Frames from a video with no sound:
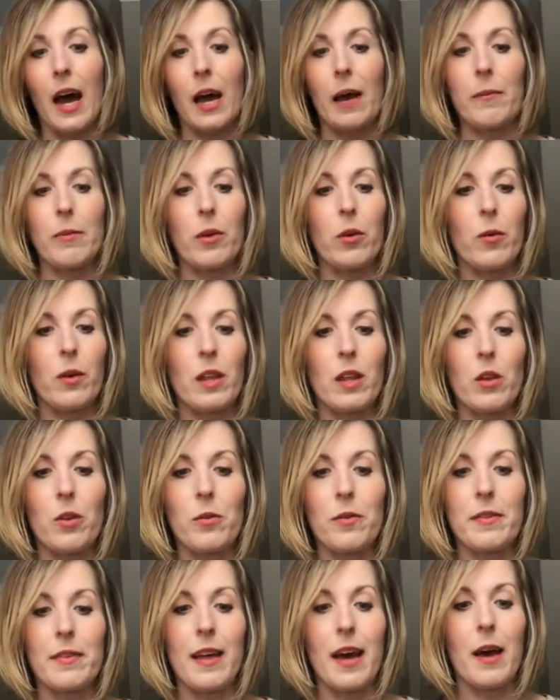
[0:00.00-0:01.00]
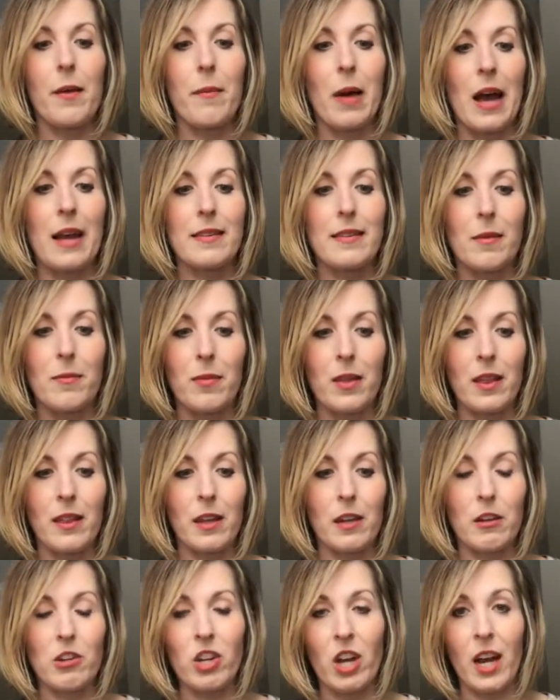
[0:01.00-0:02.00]
You can use them as something that
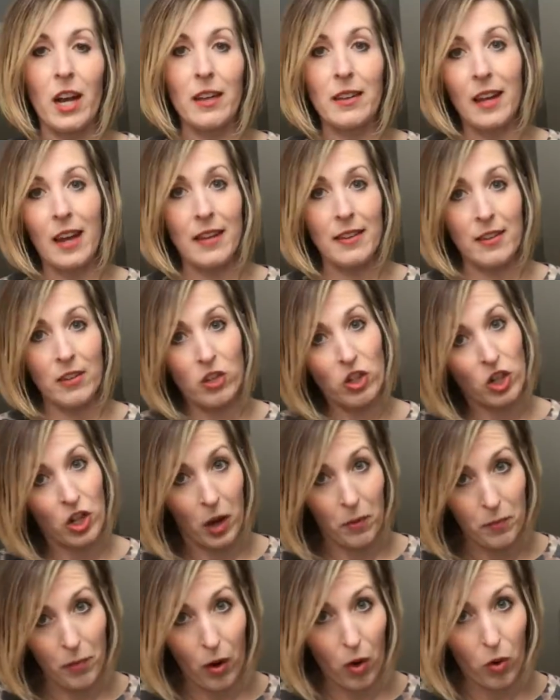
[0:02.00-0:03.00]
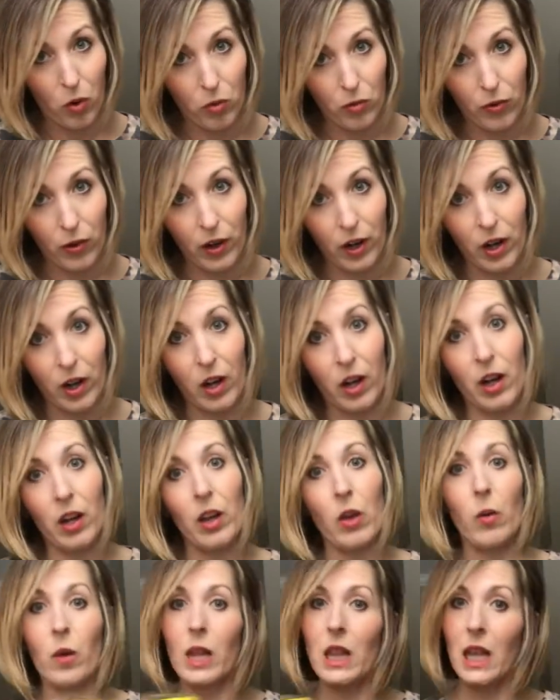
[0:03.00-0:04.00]
your child has to jump over.
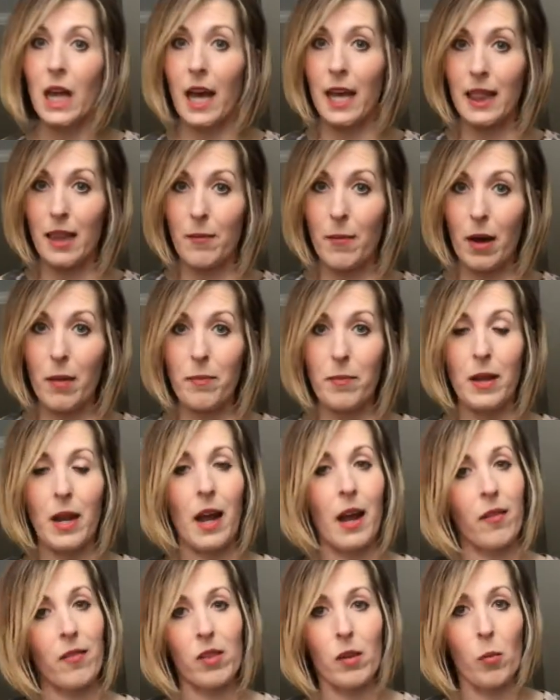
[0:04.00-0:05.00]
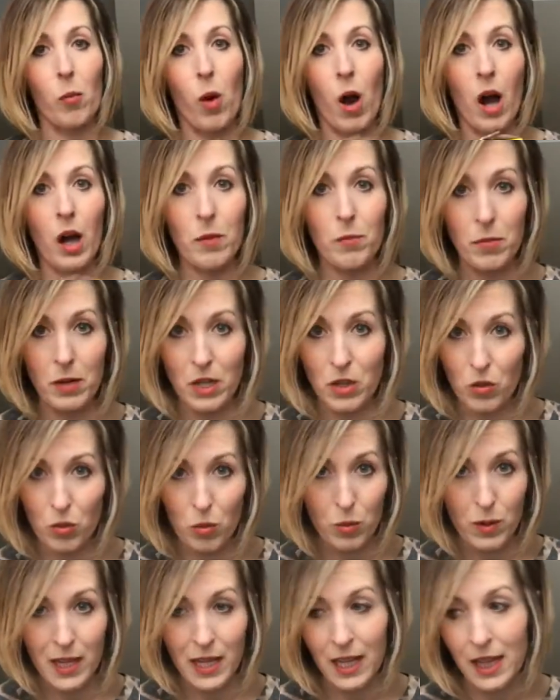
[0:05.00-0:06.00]
You can line them up and have them walk
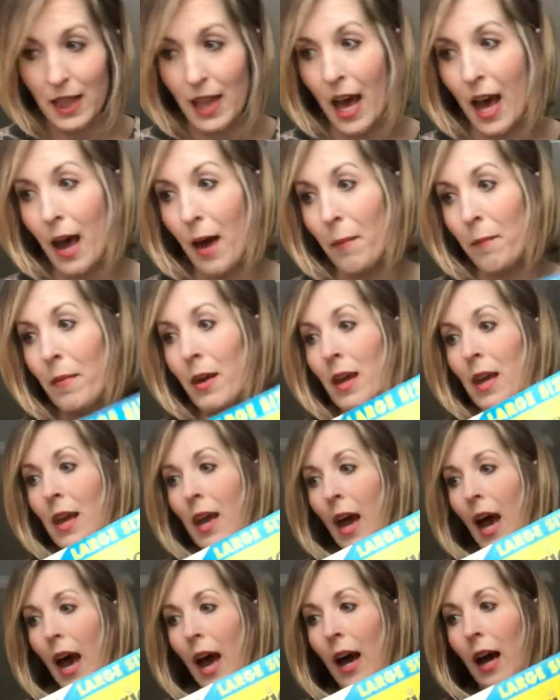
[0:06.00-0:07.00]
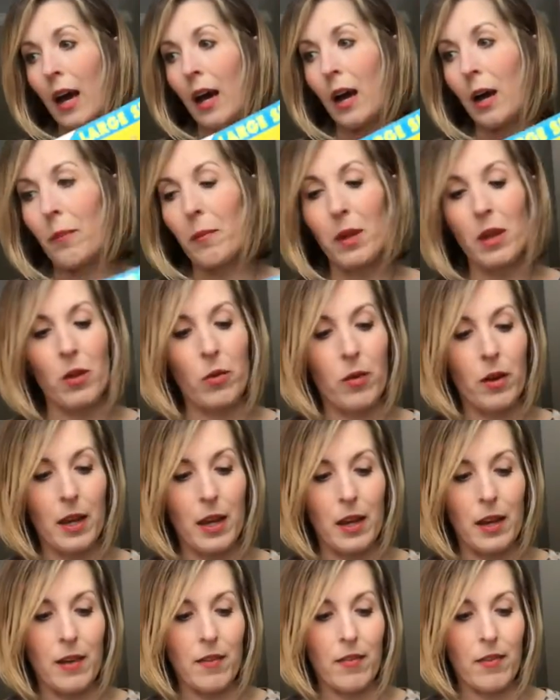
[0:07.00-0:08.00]
between them. You can
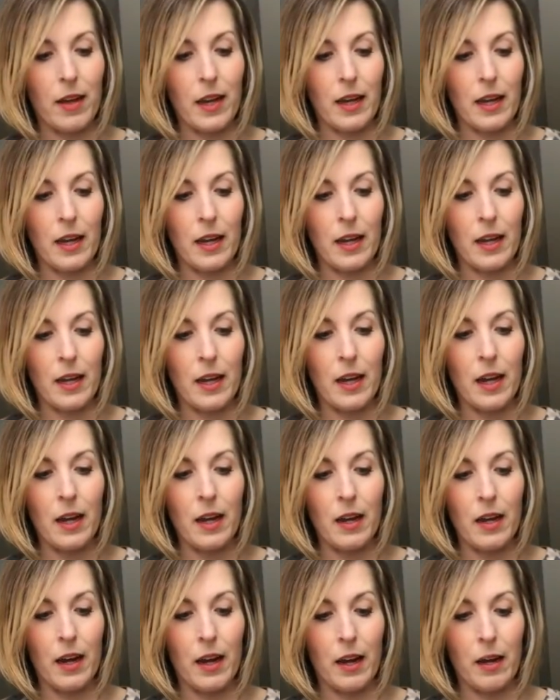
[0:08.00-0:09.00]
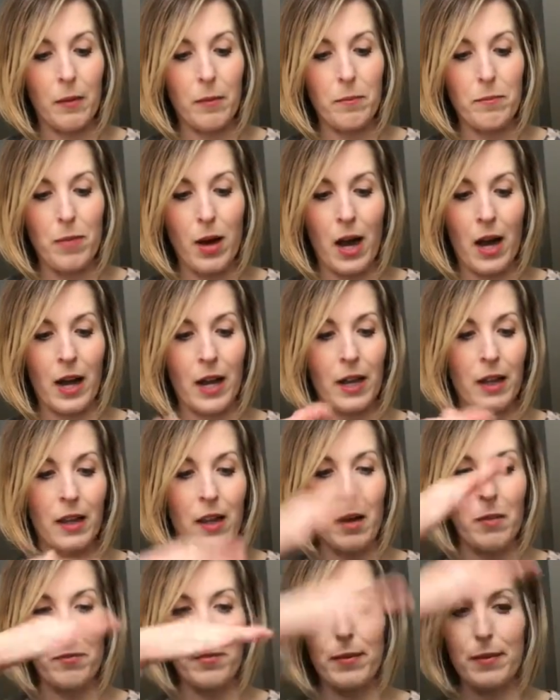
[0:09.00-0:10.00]
even pile
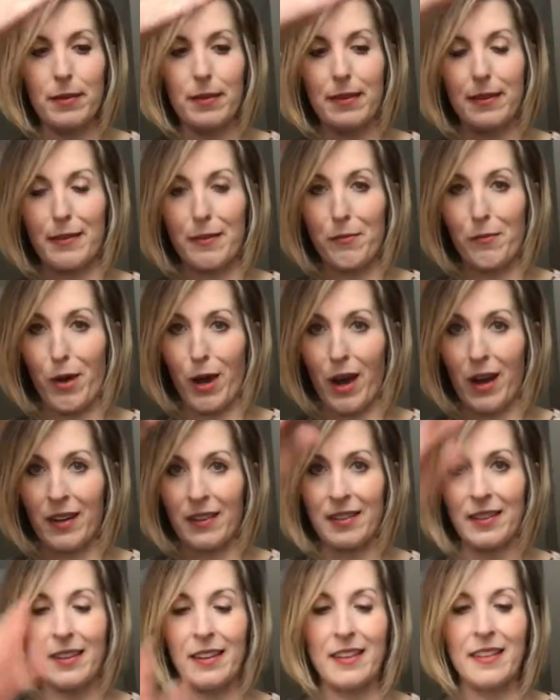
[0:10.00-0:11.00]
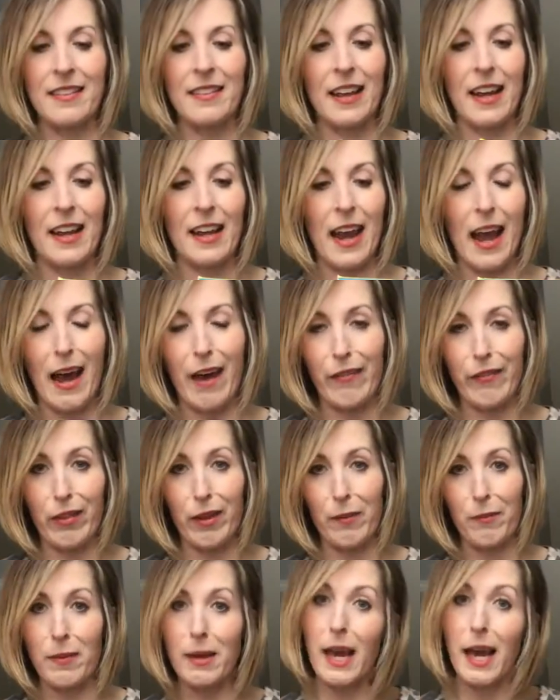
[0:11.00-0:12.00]
up some boxes and have
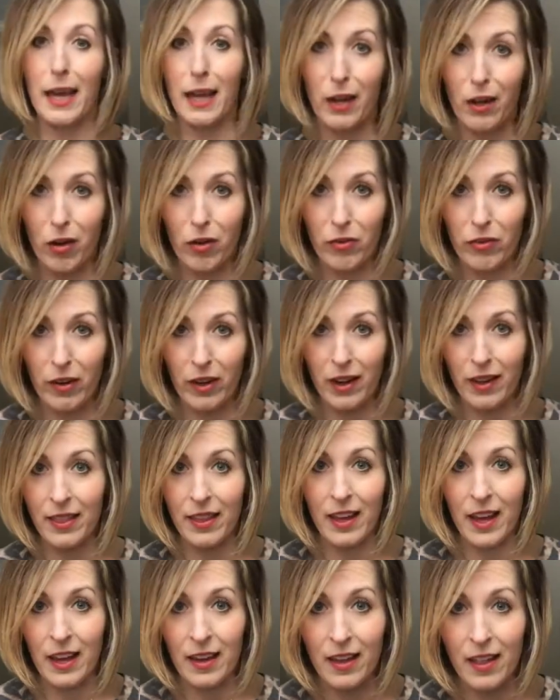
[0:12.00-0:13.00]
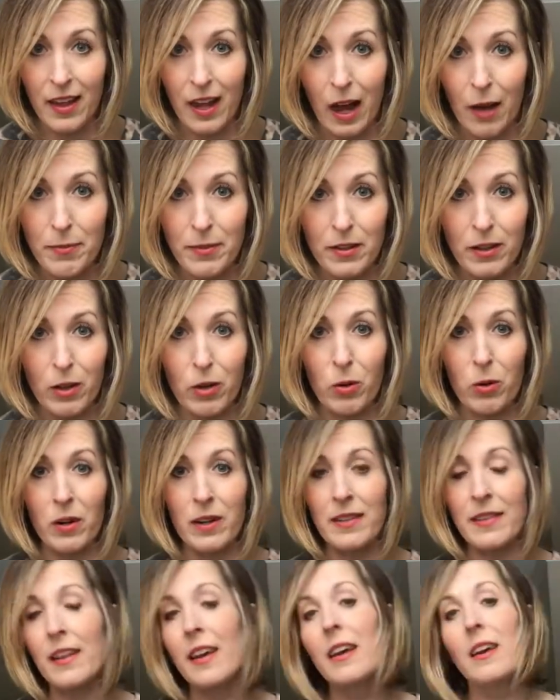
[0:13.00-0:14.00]
them kick it over at the end of the obstacle
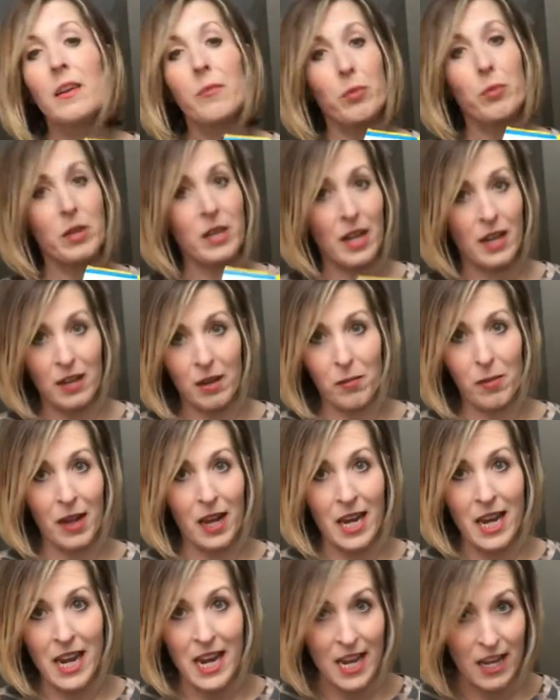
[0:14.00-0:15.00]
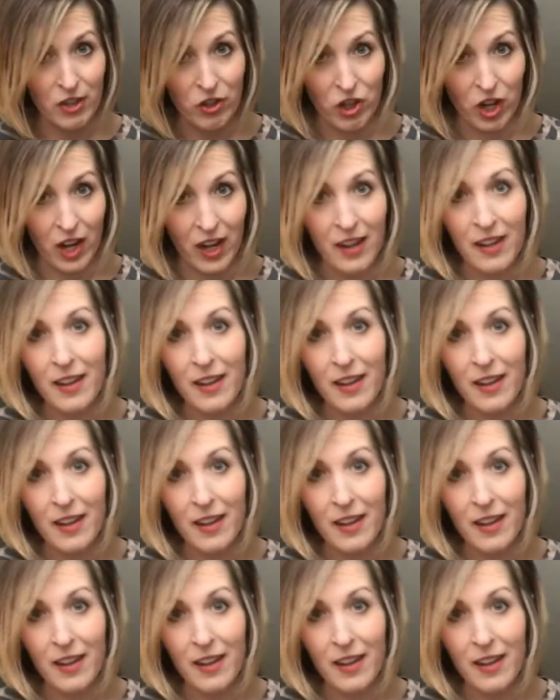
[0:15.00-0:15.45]
course, pretend to be a ninja,